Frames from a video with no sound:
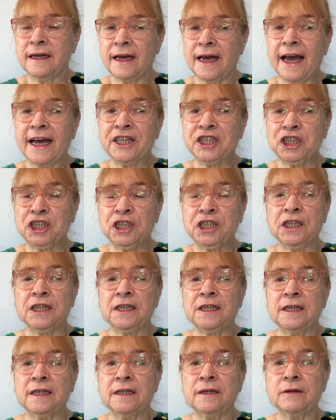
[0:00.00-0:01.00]
as
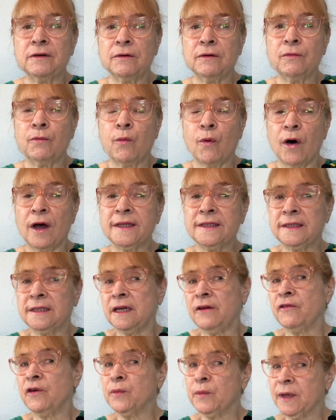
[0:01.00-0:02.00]
she wants
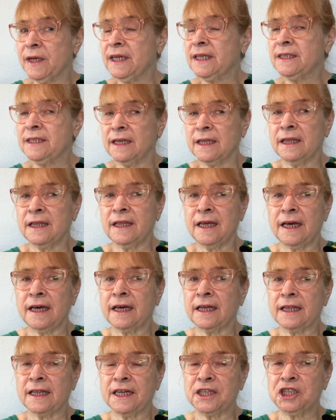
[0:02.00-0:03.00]
everybody to
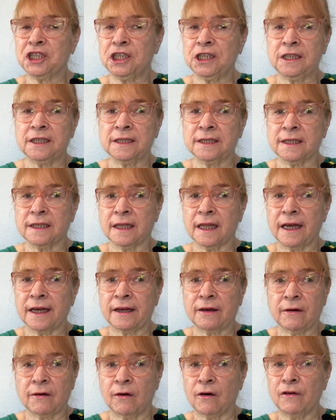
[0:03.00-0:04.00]
think, that she's
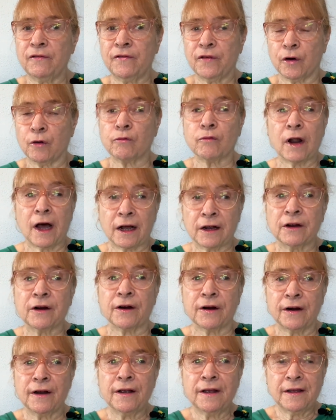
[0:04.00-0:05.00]
like off her
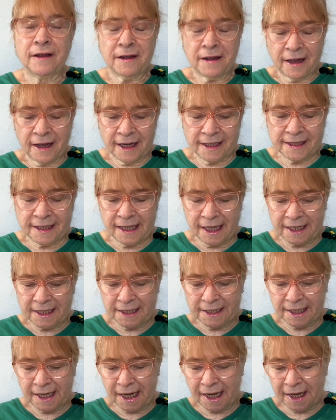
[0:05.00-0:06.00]
rocker, as they
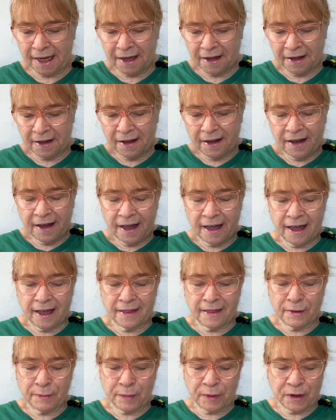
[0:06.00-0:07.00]
say
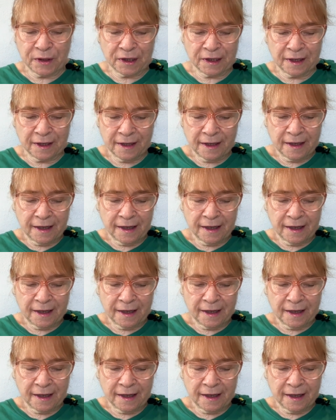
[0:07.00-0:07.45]
in the book.